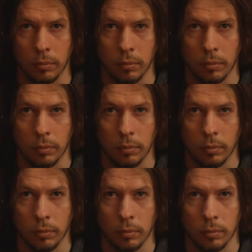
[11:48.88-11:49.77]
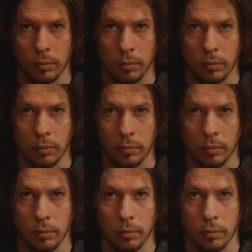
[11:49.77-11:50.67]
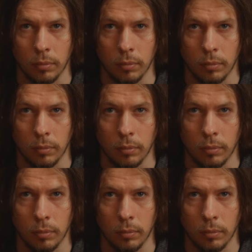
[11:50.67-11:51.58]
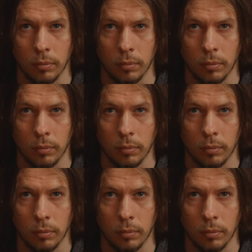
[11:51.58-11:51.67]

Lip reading: (no one is talking)